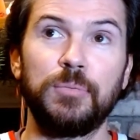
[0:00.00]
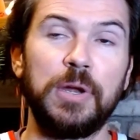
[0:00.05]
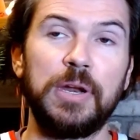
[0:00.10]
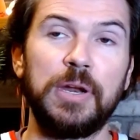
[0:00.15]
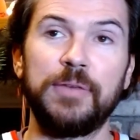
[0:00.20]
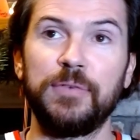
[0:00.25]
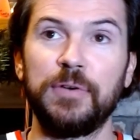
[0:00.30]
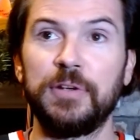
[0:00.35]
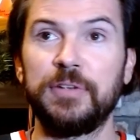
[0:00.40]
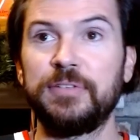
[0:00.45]

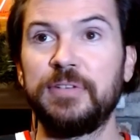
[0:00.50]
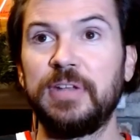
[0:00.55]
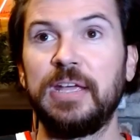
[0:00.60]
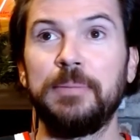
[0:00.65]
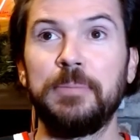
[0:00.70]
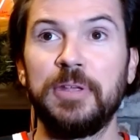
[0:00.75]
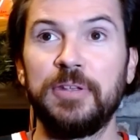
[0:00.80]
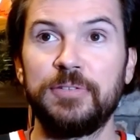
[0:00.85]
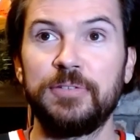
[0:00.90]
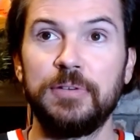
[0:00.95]
whatever his
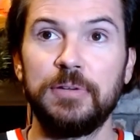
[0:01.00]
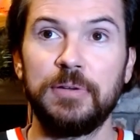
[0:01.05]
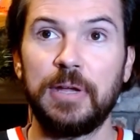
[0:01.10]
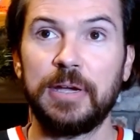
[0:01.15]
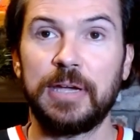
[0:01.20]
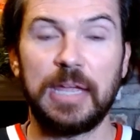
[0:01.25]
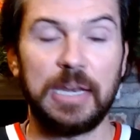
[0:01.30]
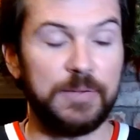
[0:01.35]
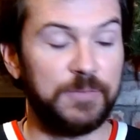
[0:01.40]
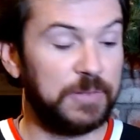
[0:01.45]
name is, dude.
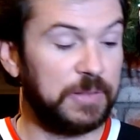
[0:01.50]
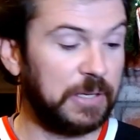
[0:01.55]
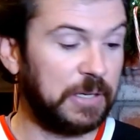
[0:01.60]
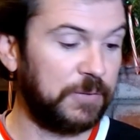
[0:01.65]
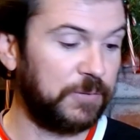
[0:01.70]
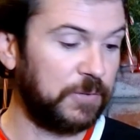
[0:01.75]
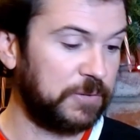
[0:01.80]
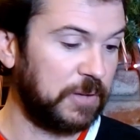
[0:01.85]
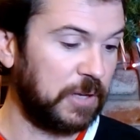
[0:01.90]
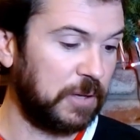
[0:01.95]
I can't even think
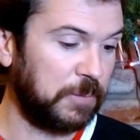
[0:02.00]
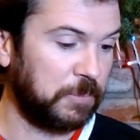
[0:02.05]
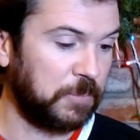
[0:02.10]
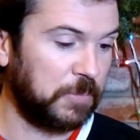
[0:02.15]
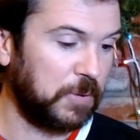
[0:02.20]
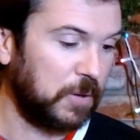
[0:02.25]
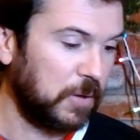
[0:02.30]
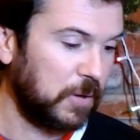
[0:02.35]
of his name.